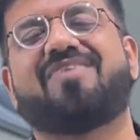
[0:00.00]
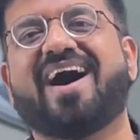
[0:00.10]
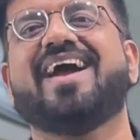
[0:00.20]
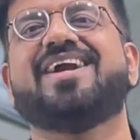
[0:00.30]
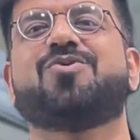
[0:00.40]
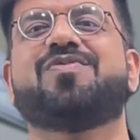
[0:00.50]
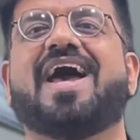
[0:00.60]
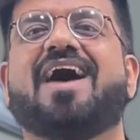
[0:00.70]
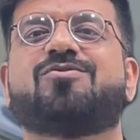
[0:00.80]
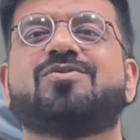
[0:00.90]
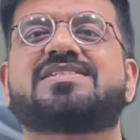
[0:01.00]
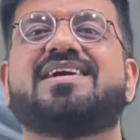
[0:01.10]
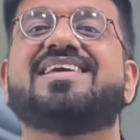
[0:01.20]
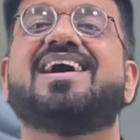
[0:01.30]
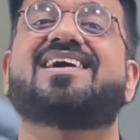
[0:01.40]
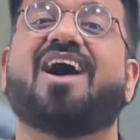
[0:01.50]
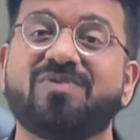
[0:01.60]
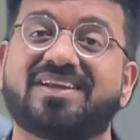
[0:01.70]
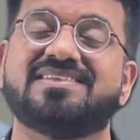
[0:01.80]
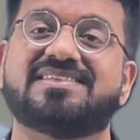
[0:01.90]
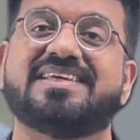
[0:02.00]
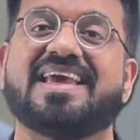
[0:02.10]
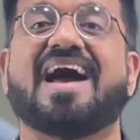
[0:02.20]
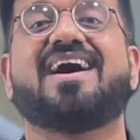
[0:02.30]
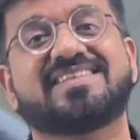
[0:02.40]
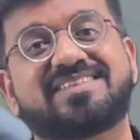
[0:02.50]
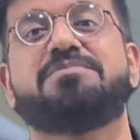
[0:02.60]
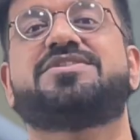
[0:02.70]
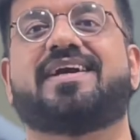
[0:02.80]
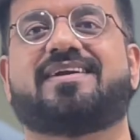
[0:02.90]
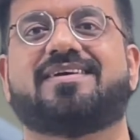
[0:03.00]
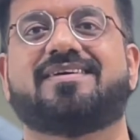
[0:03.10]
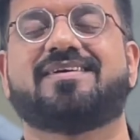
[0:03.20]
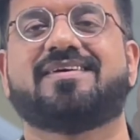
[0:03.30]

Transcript: why do we have to study accountancy a subject?